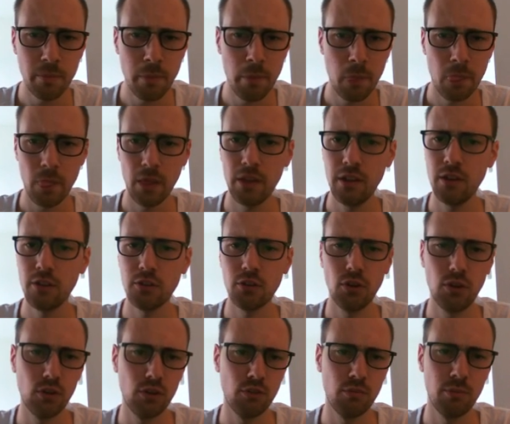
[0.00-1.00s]
And here
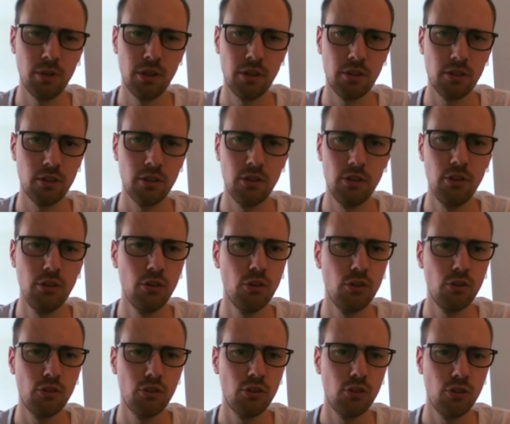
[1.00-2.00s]
Sokolov makes a
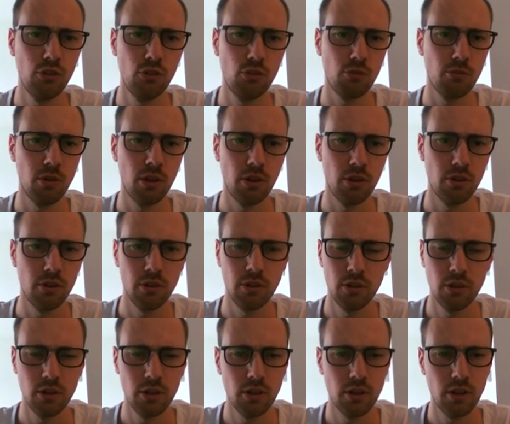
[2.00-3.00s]
huge blunder.
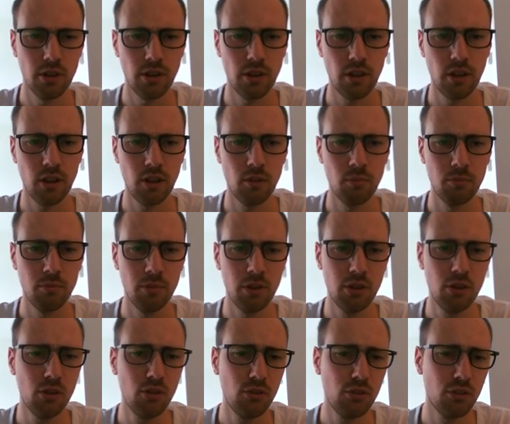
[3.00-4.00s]
He
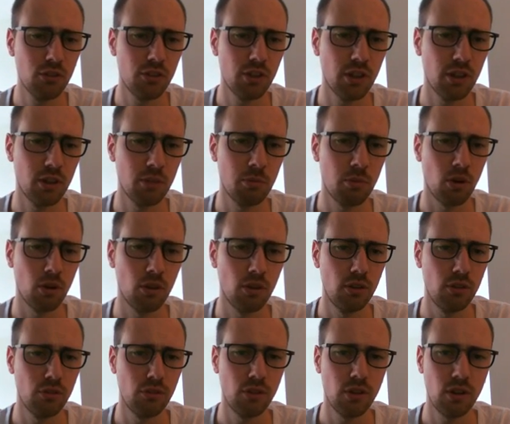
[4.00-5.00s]
could have just taken the pawn on
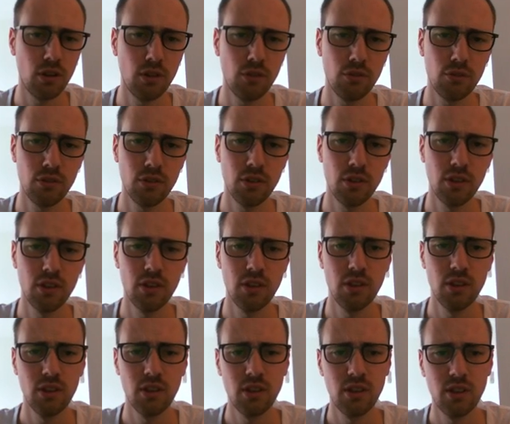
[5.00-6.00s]
e5.
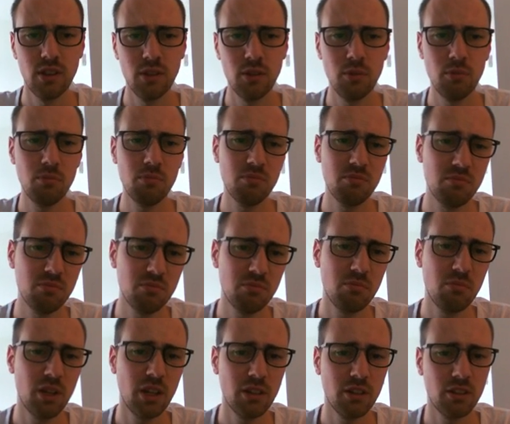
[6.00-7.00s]

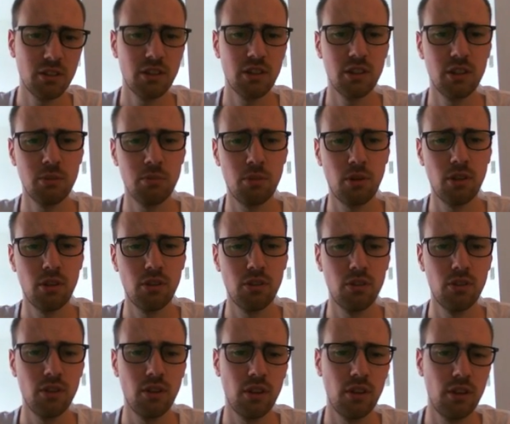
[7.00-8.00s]
Black does get the pawn
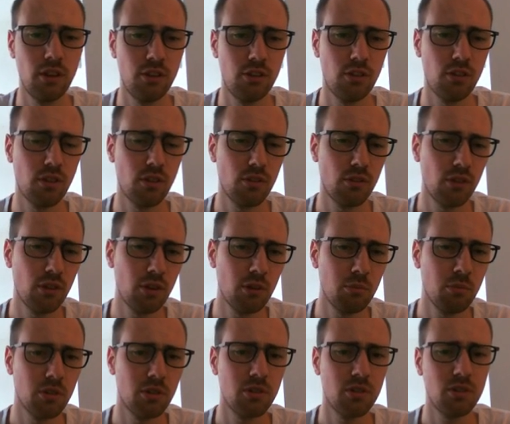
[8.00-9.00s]
on h3,
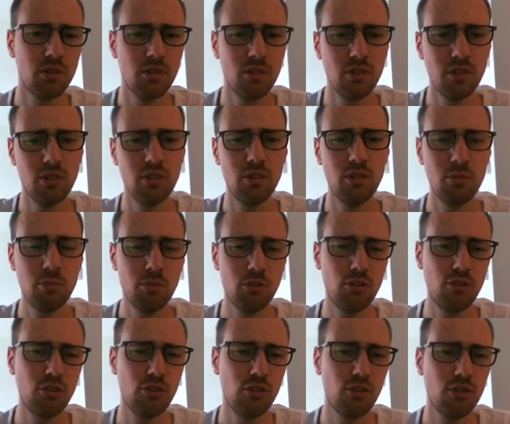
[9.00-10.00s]
but the
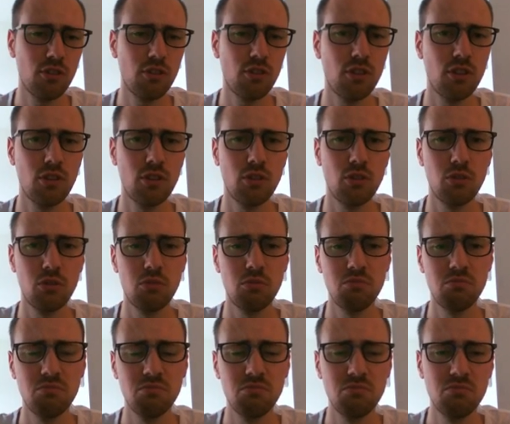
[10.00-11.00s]
position is still
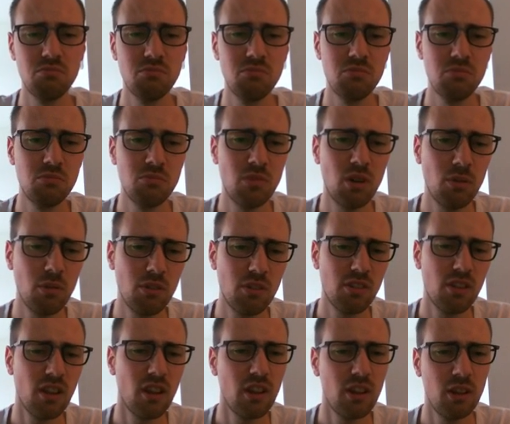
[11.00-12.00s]
probably
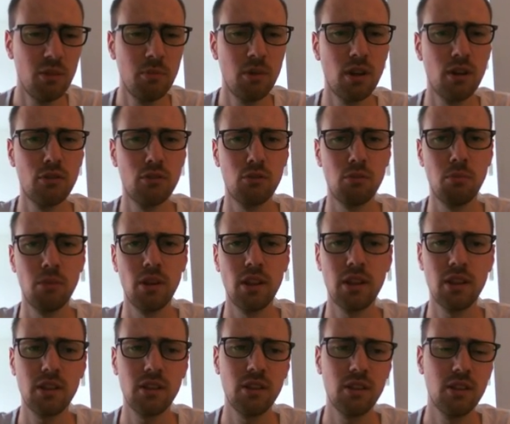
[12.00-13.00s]
slightly better for
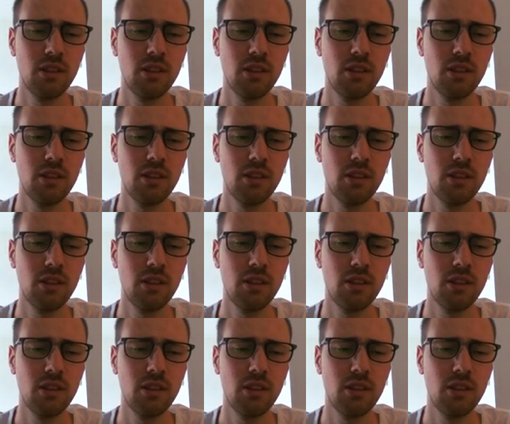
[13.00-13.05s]
Black.